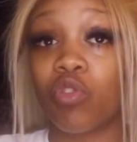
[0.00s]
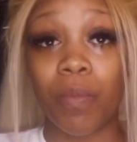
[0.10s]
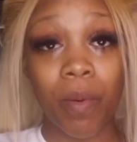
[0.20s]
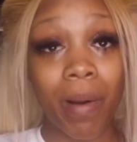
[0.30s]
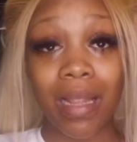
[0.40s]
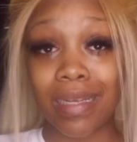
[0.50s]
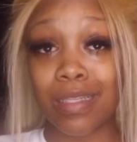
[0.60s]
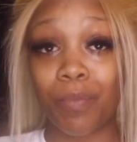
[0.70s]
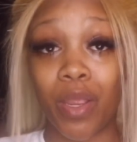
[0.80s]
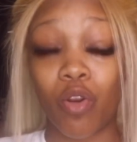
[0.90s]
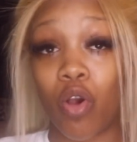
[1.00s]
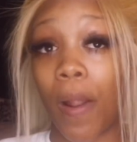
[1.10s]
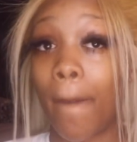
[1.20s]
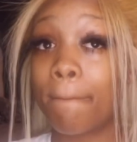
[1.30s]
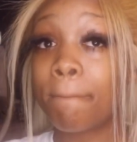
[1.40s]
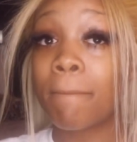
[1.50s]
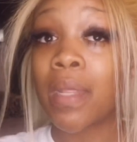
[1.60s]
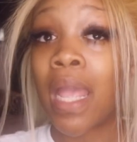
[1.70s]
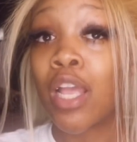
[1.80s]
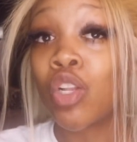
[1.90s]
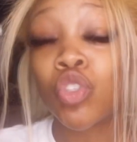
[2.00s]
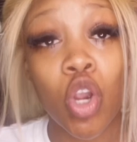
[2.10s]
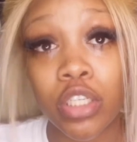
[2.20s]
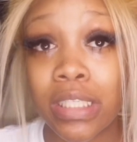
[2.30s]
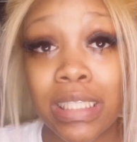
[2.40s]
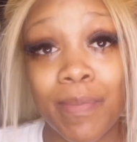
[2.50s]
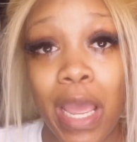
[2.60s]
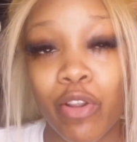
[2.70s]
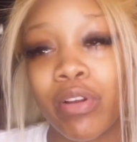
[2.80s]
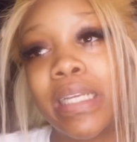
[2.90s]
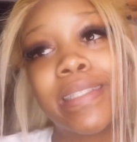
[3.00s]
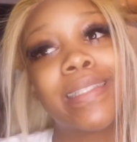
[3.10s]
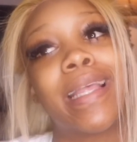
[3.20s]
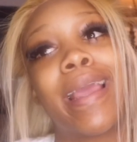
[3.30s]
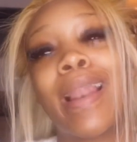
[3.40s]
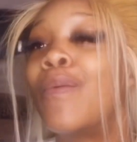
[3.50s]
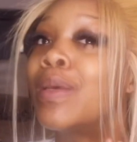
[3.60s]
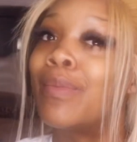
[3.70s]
gonna put my elastic band on, charge these batteries, and I'll be